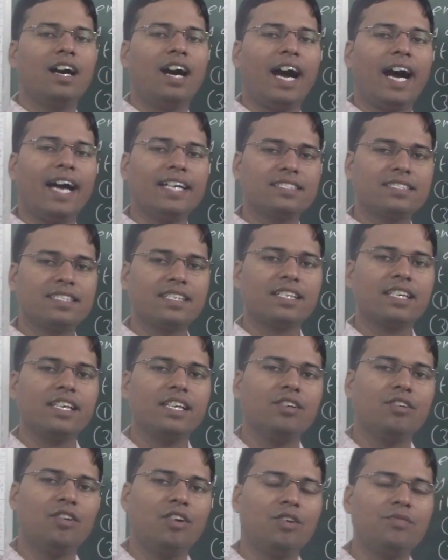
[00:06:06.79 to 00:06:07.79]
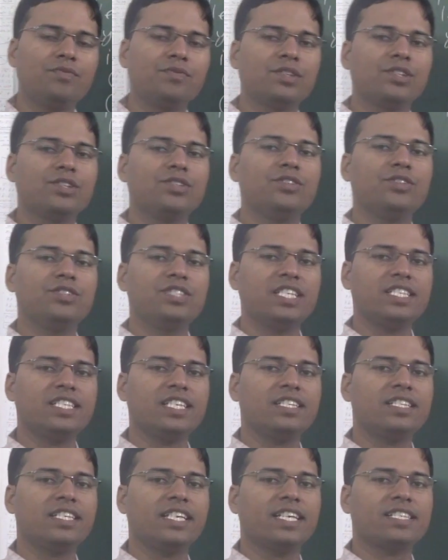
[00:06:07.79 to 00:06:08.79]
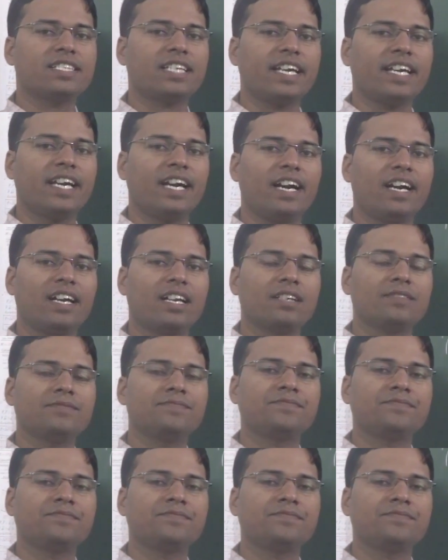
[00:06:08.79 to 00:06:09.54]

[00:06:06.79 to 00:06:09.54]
answer key of UGC-CSIR.